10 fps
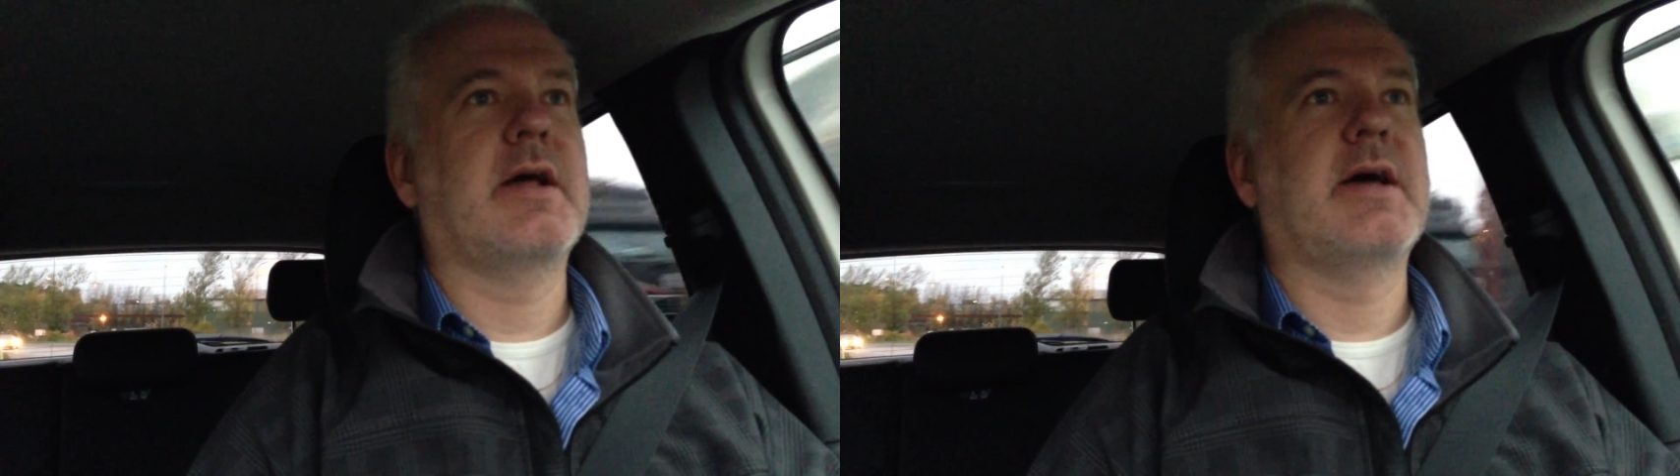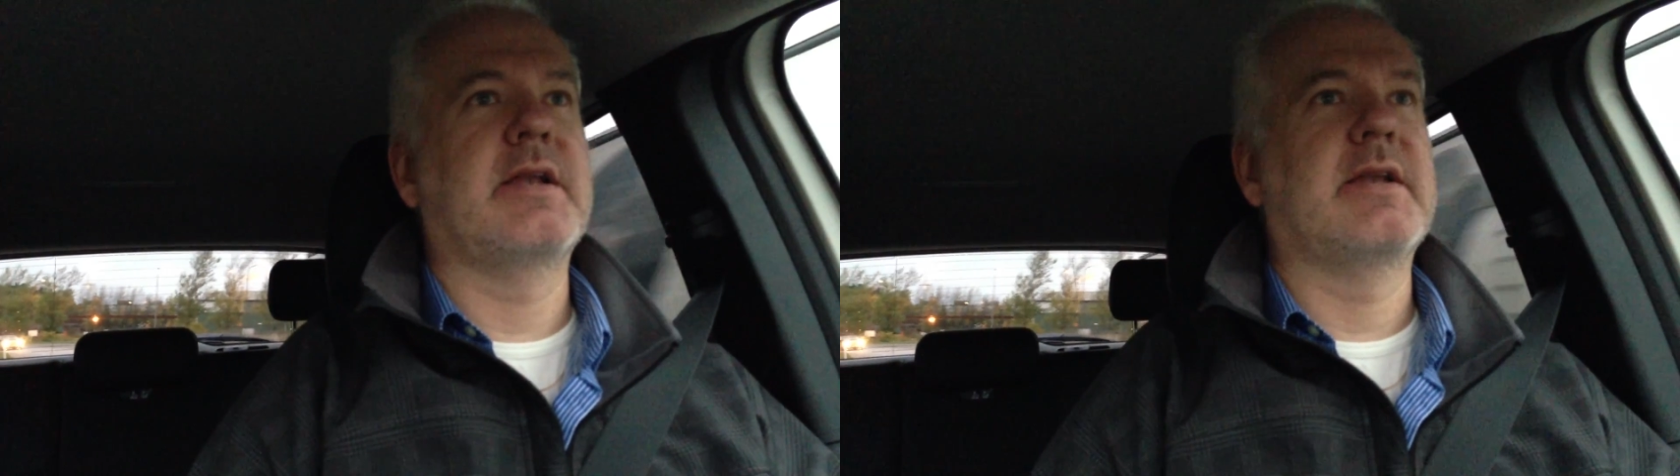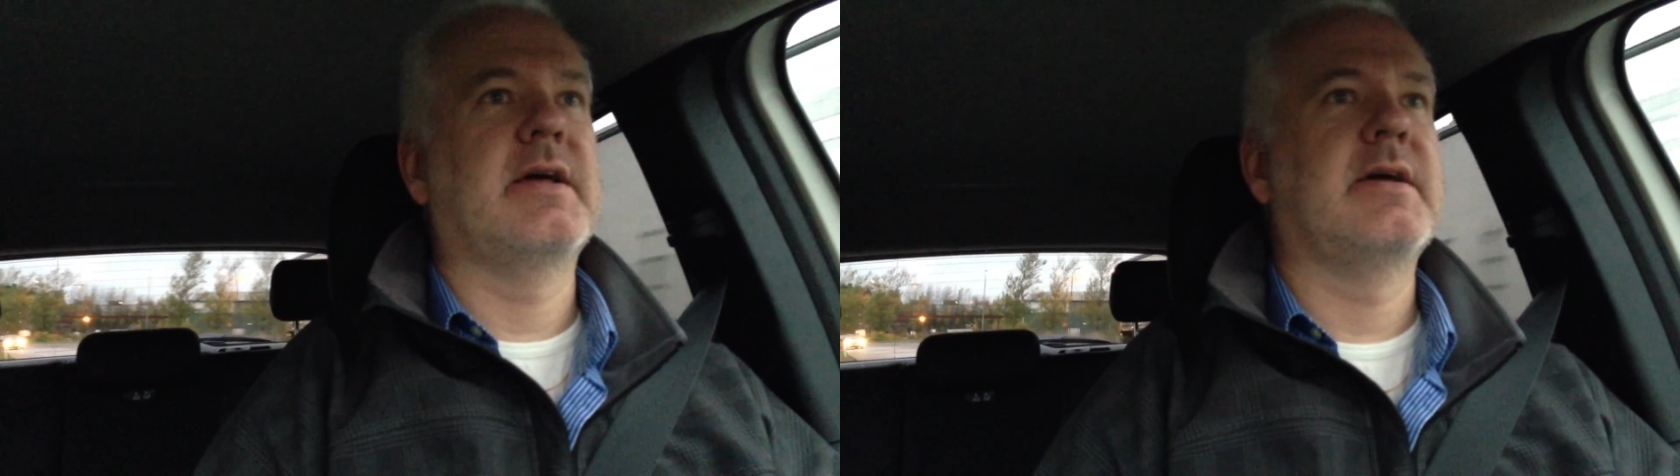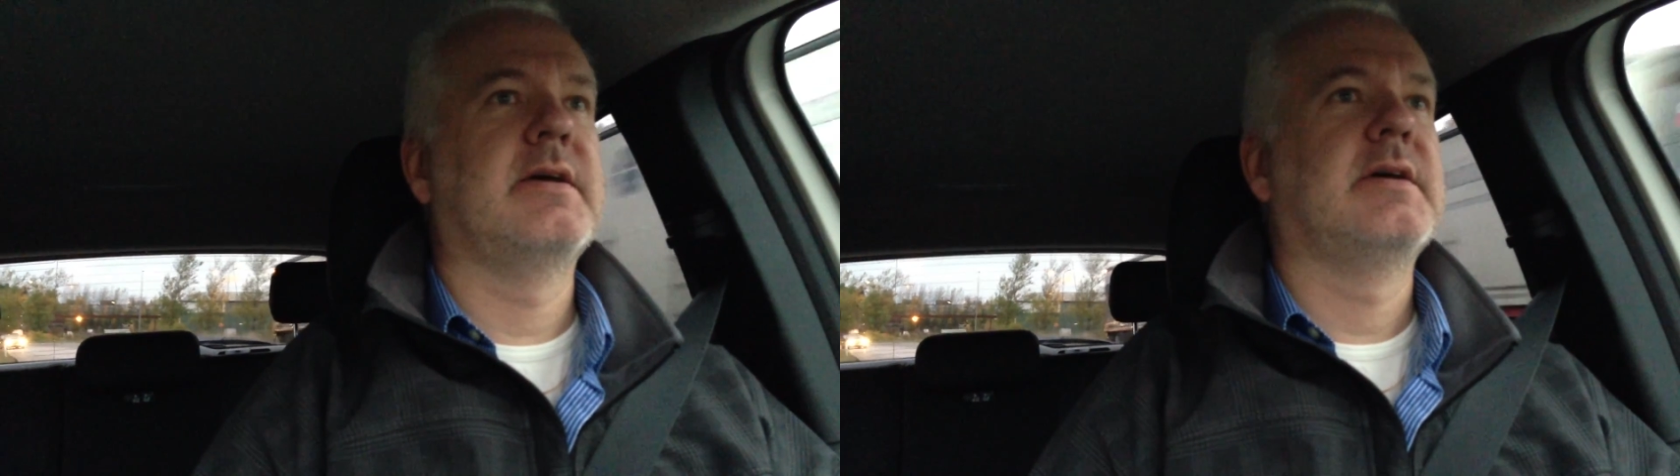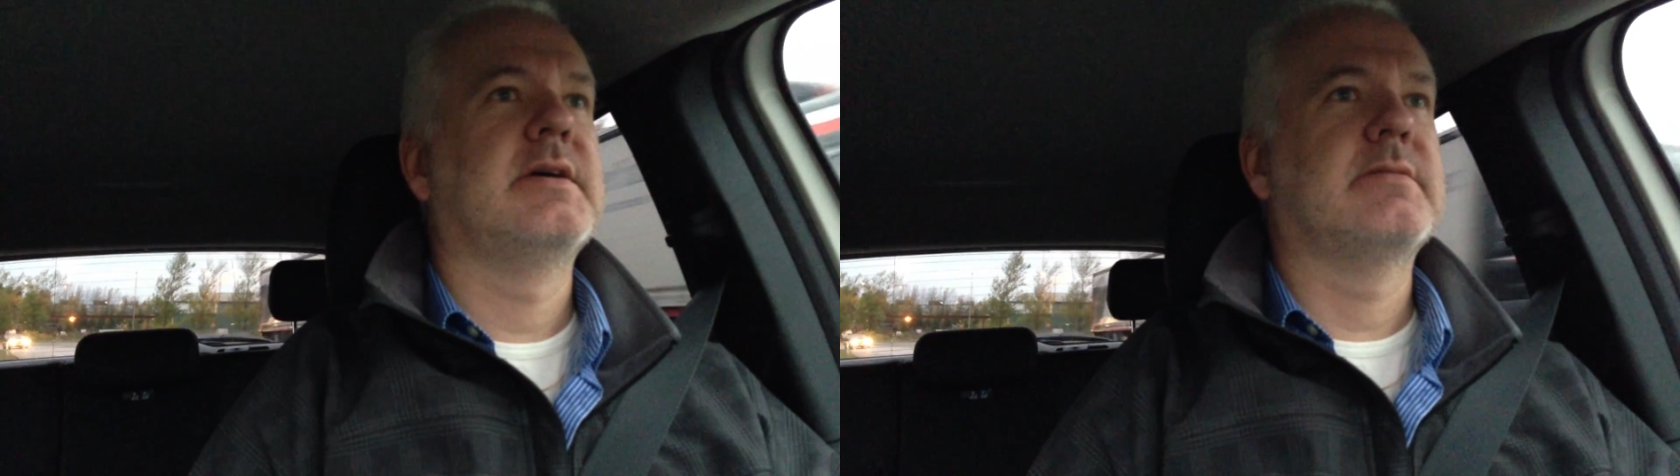and
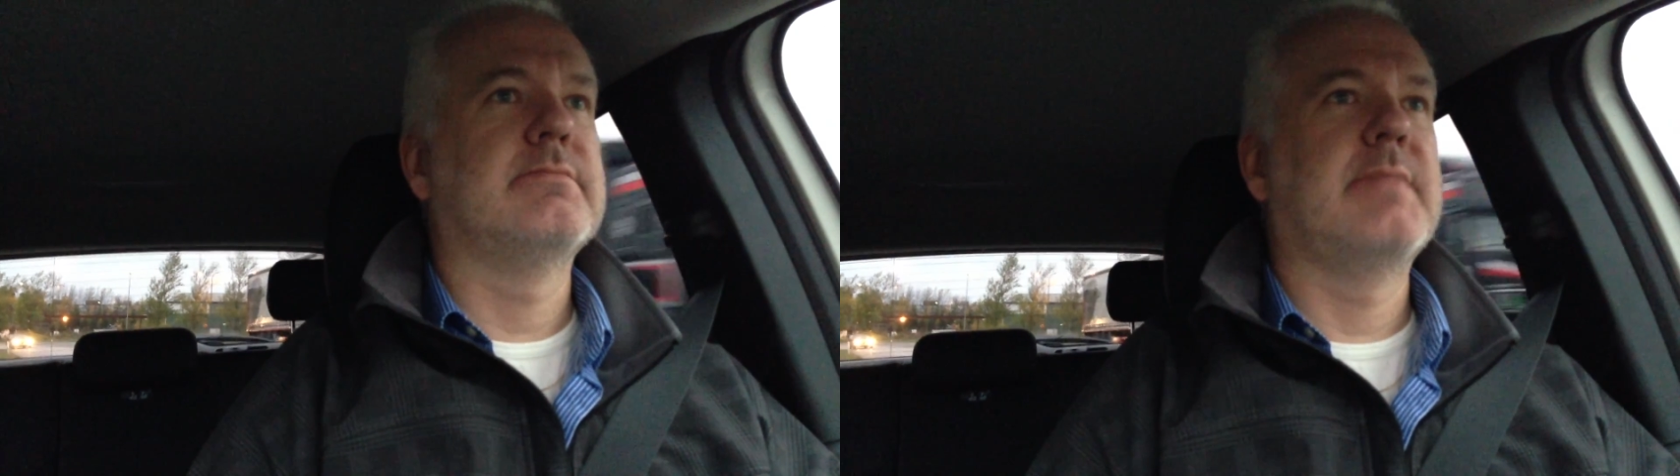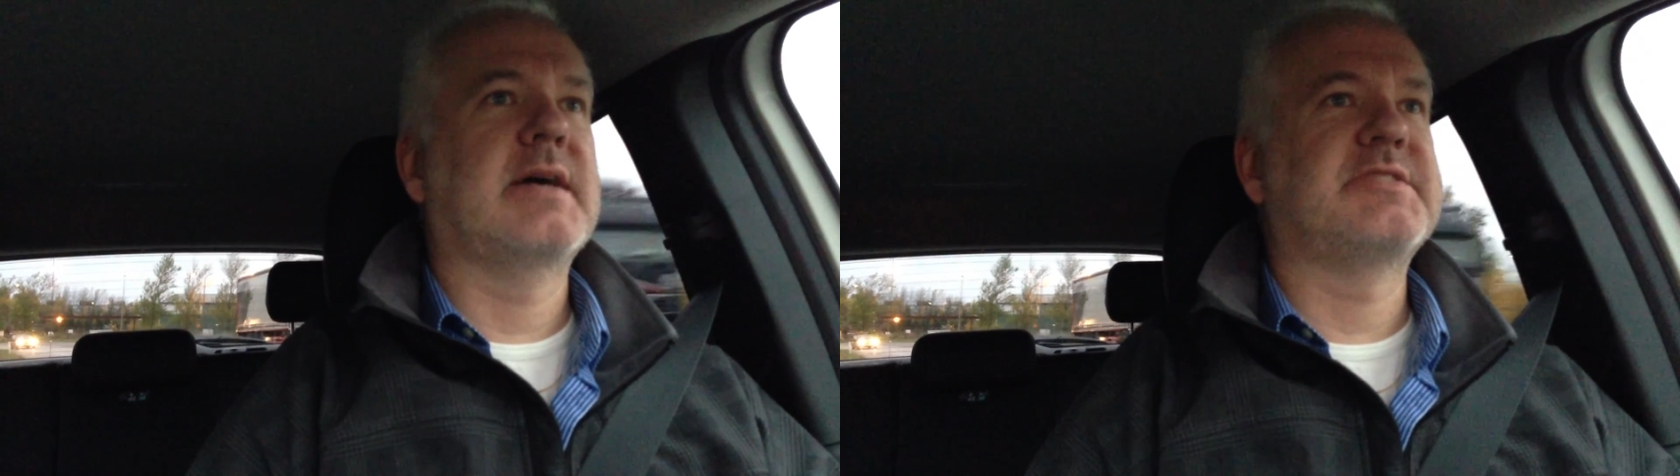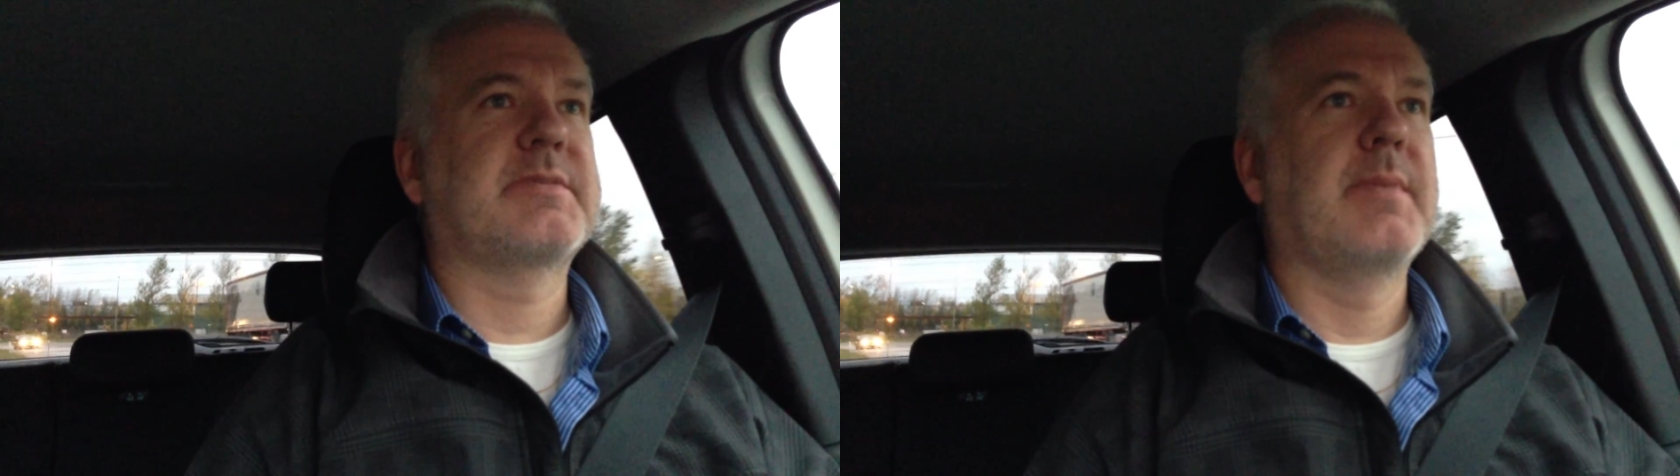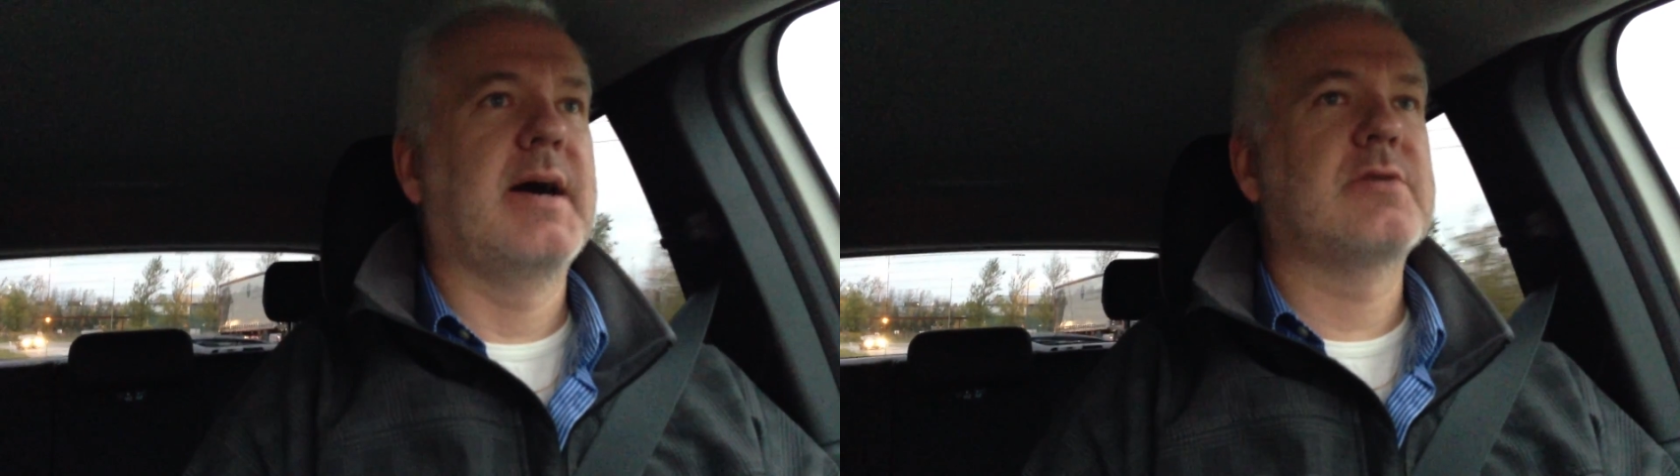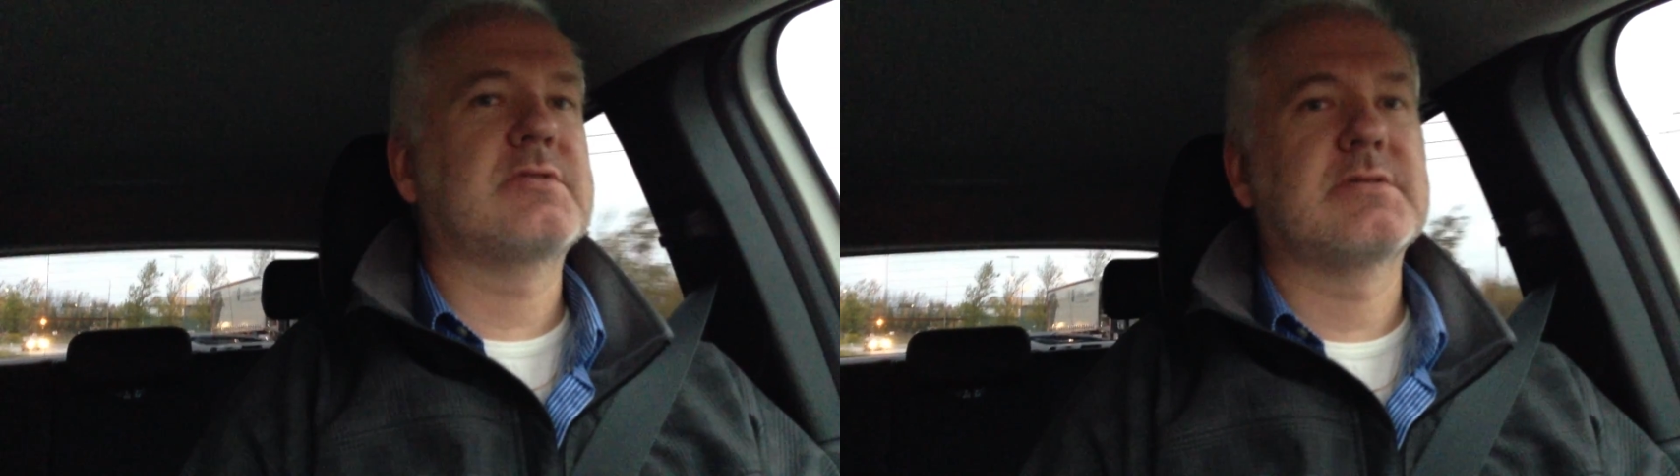magic
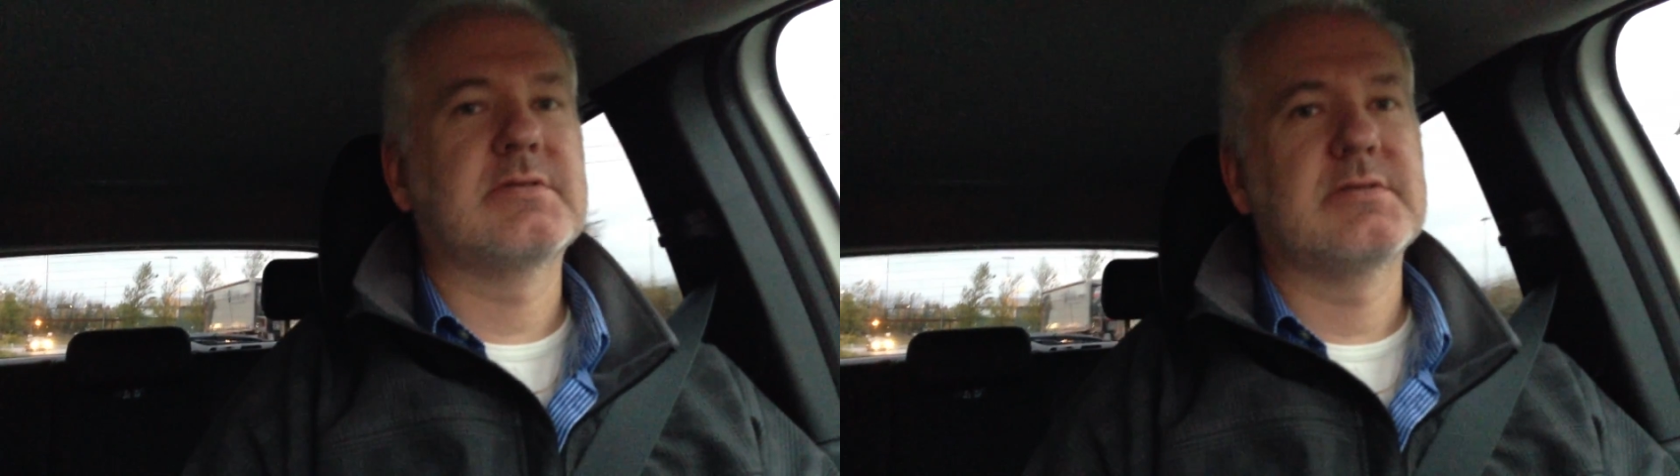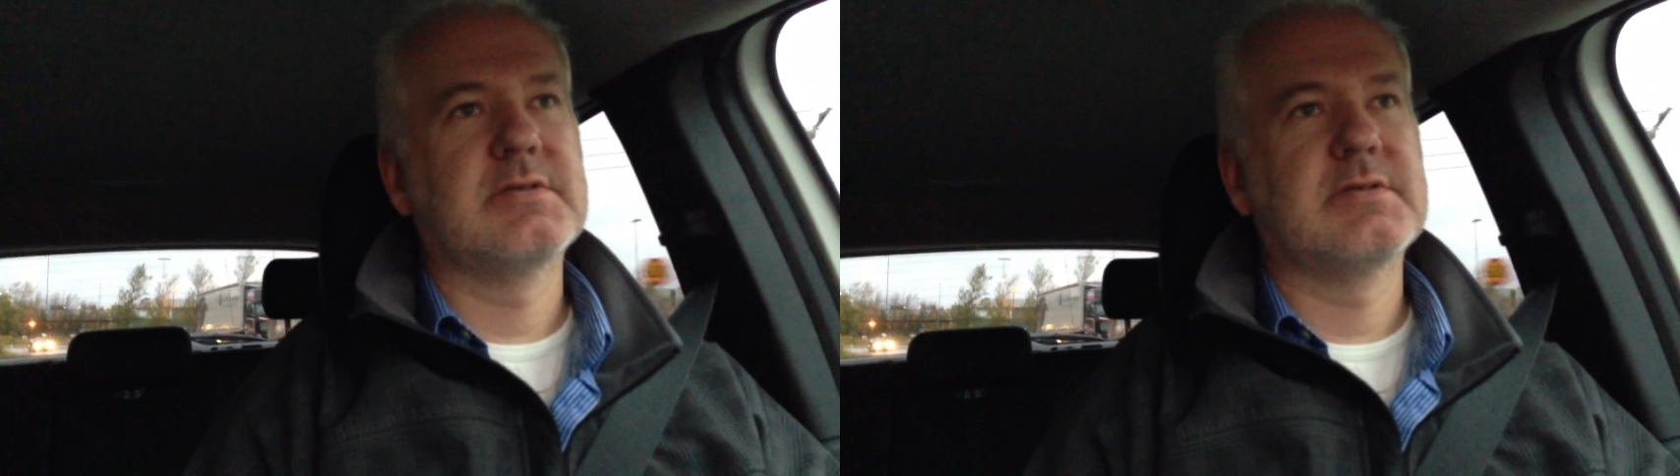mouse